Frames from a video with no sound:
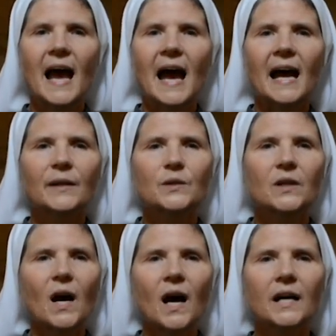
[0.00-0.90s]
And
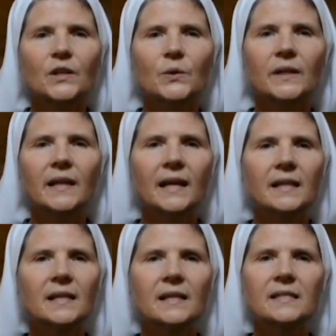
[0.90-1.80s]
God
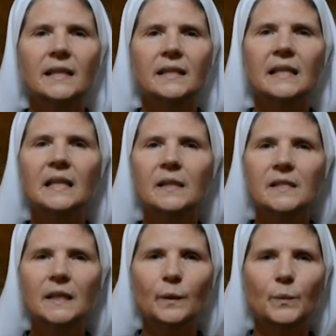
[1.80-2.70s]
created us in His
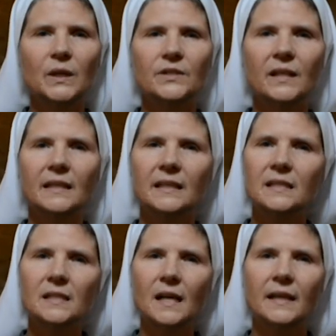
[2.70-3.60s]
image and
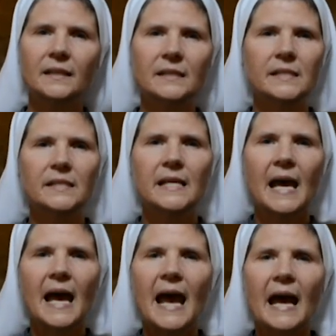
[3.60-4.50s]
His likeness.
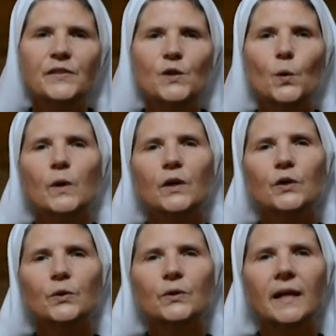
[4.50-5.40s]
And so we are
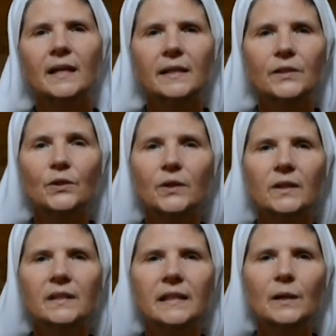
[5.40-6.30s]
created good,
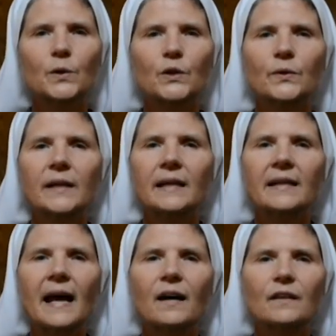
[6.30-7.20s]
and we're created
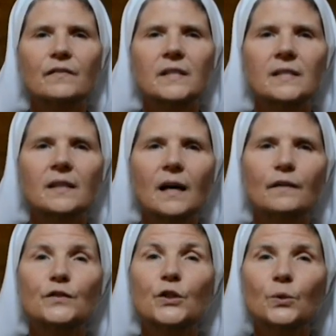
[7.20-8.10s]
out of His love
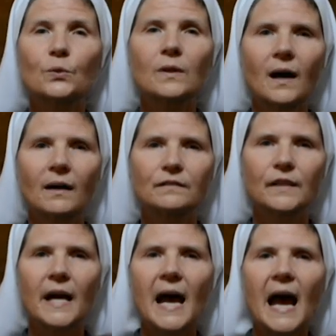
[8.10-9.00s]
to love.
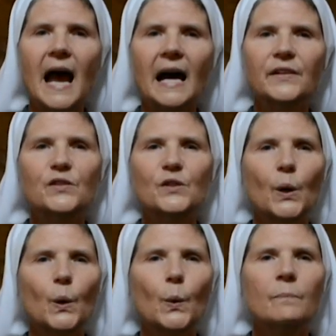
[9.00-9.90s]
And
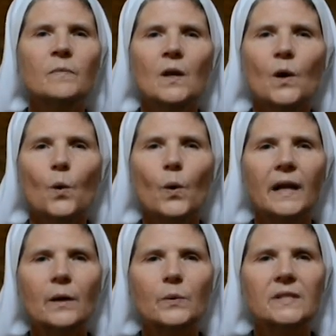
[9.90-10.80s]
so what
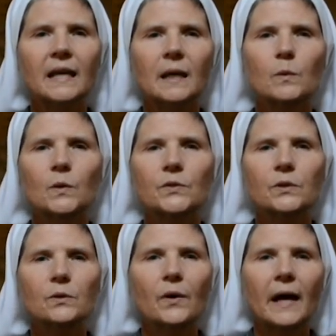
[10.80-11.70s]
I was able to
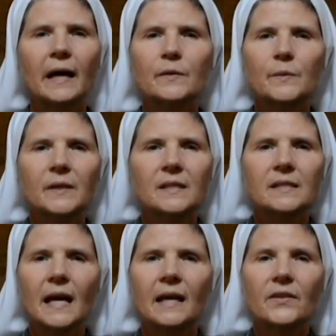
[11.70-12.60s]
grasp is
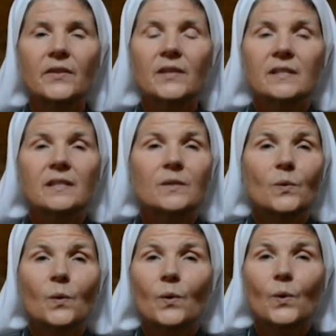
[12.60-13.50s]
that this is
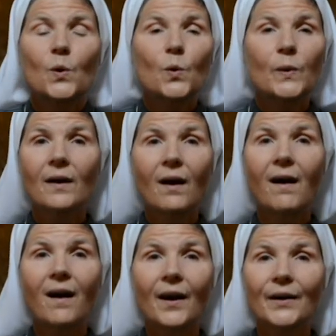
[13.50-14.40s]
who we
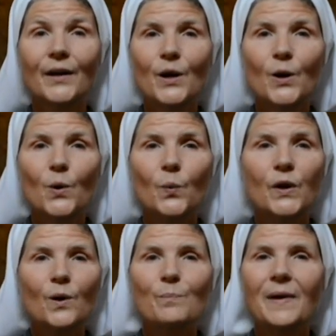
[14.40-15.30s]
are. We
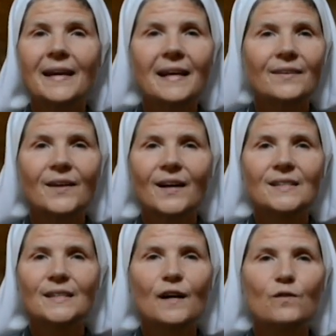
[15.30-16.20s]
are made out of
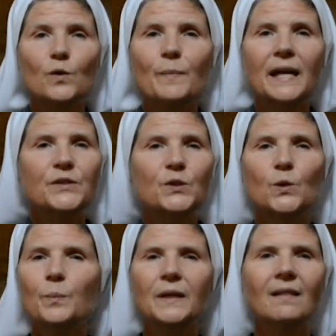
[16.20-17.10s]
God's love. We're made to
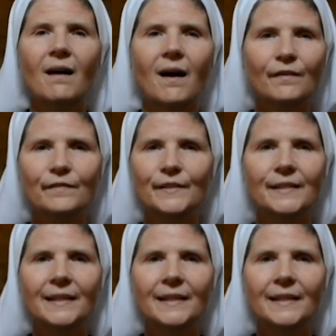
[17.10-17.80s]
be loved.